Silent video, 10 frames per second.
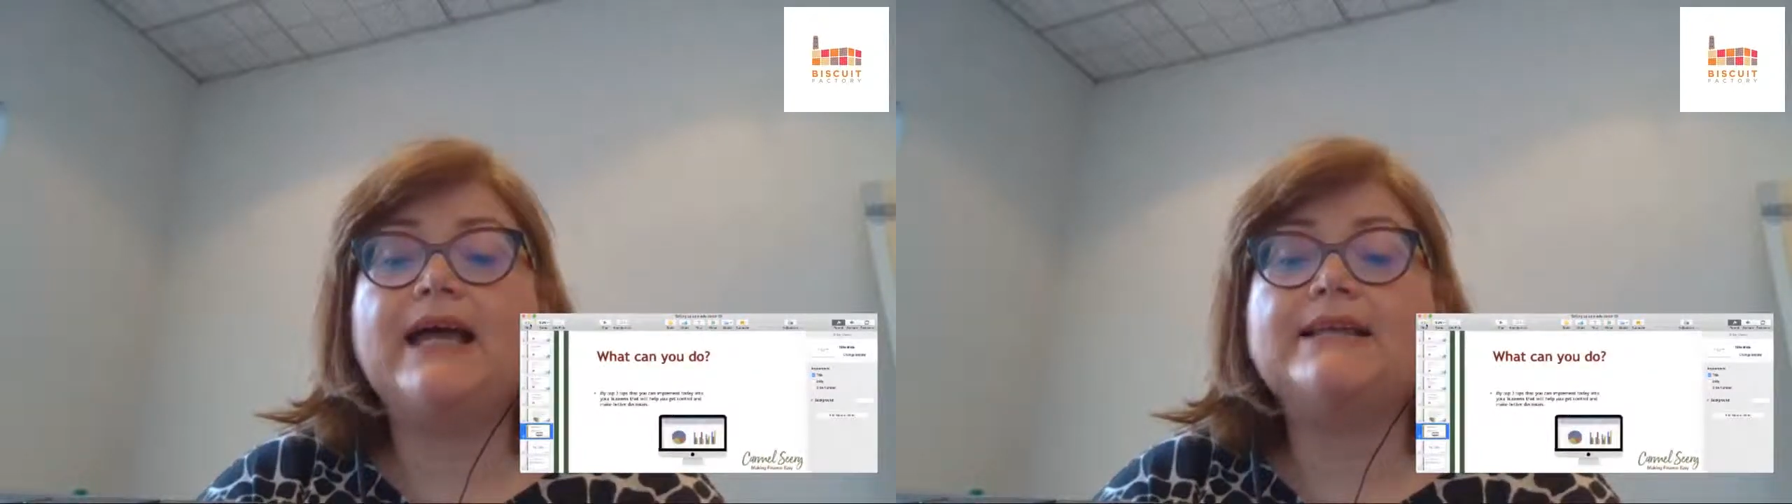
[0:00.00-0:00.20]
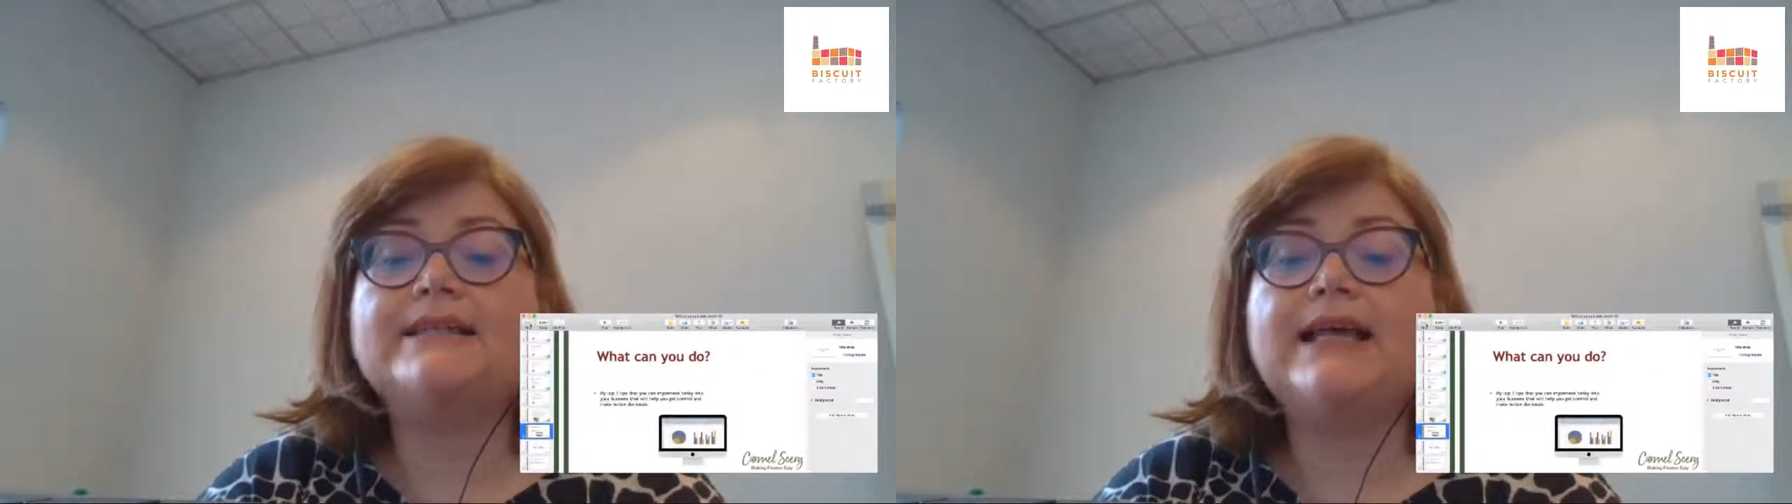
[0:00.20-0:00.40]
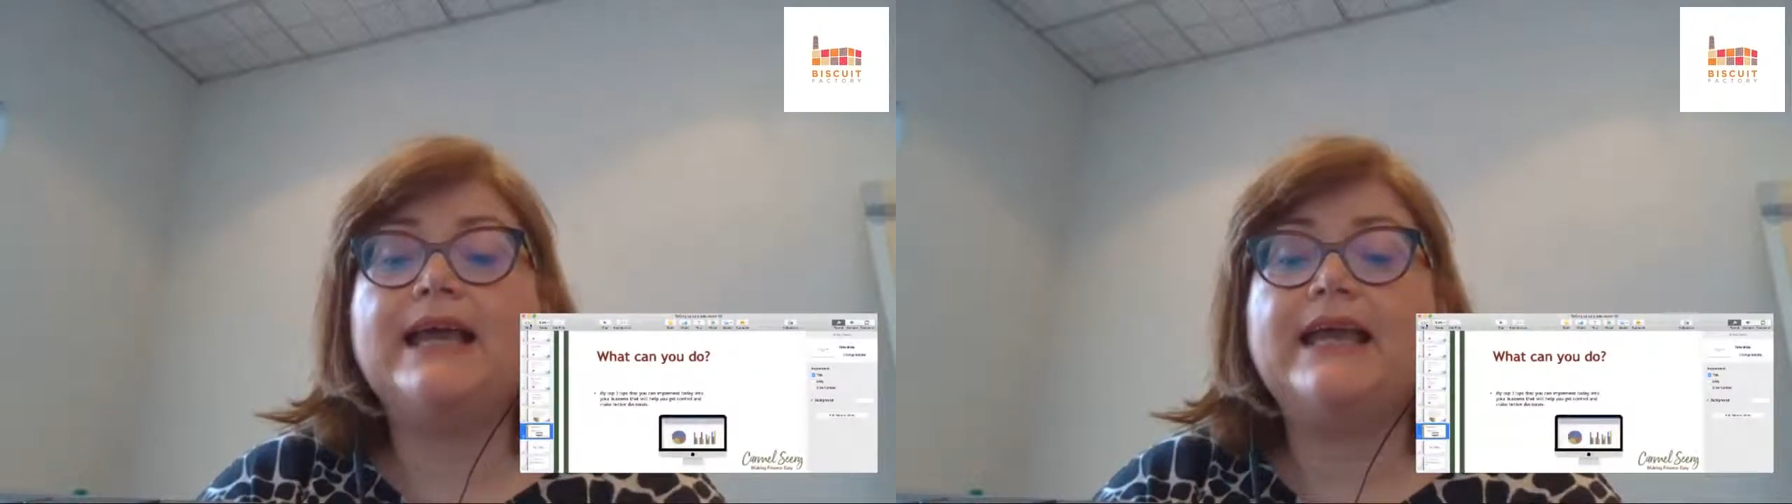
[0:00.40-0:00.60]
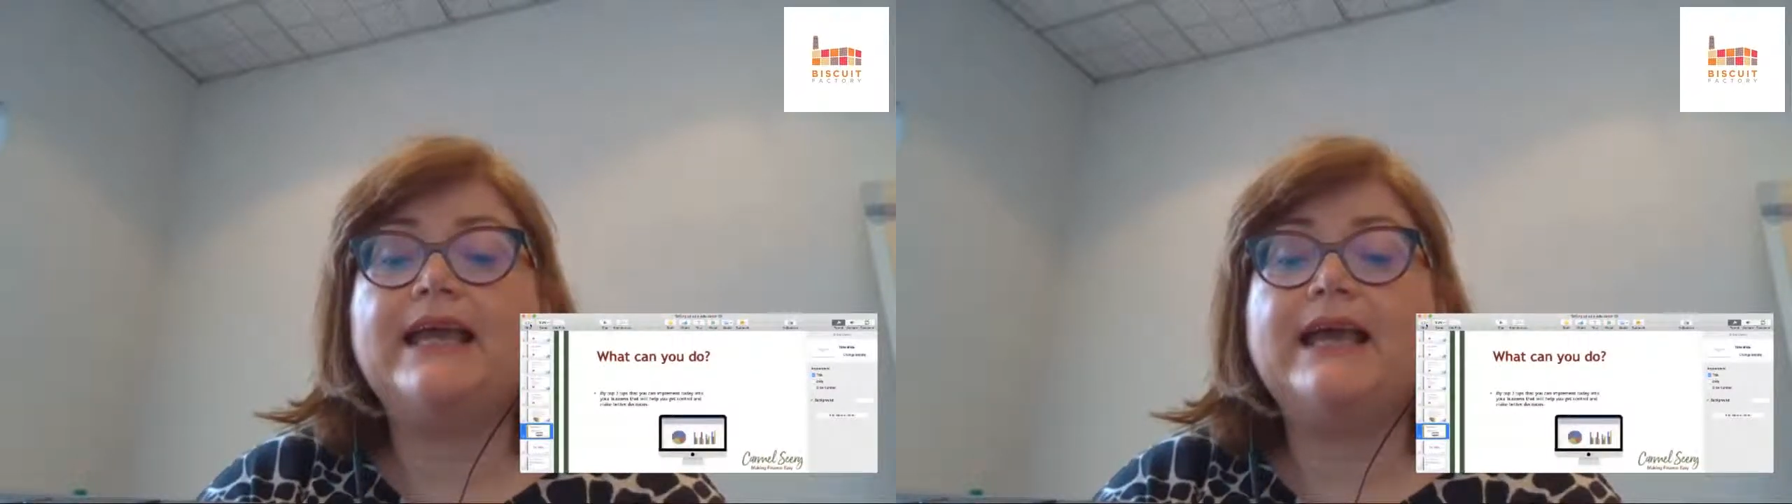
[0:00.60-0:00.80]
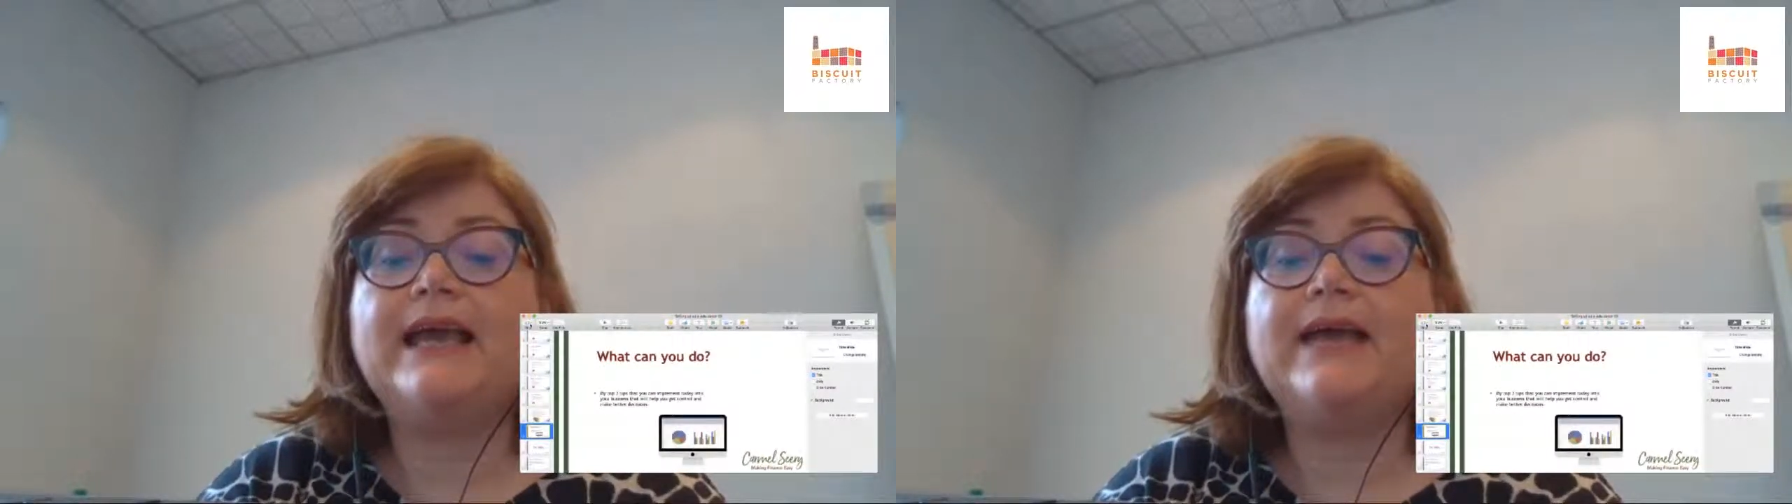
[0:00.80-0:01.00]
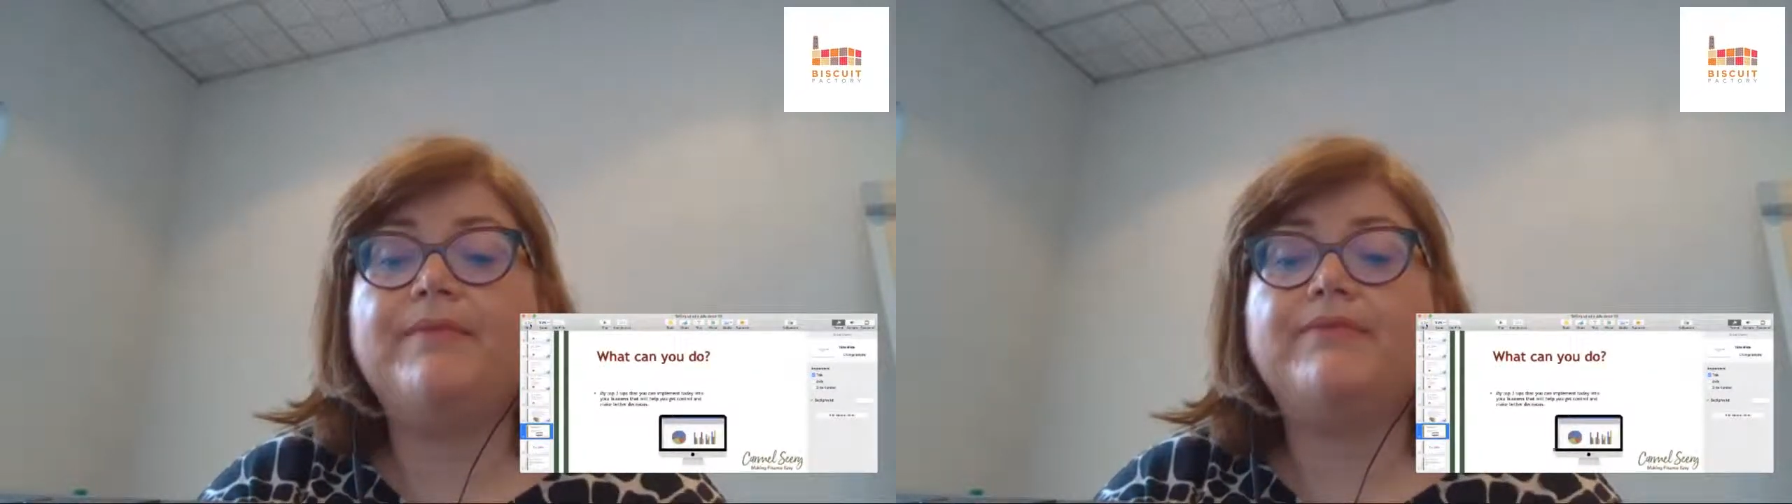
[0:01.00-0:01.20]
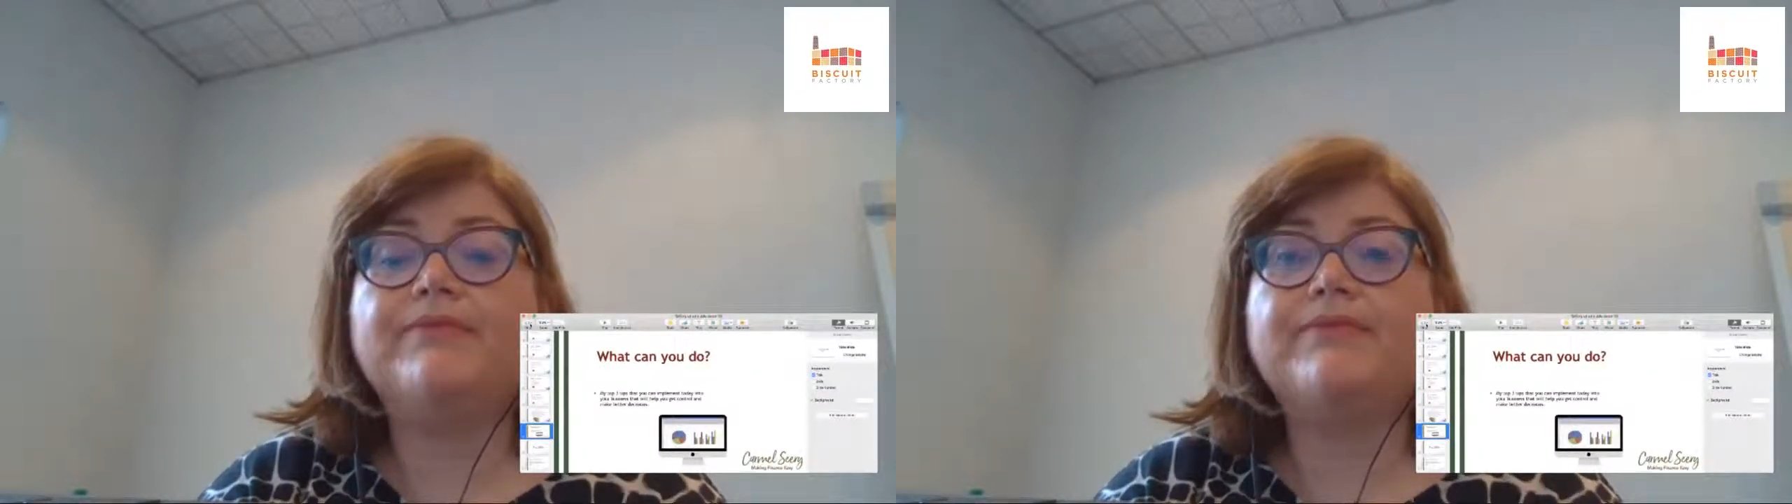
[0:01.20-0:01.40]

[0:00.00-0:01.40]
as a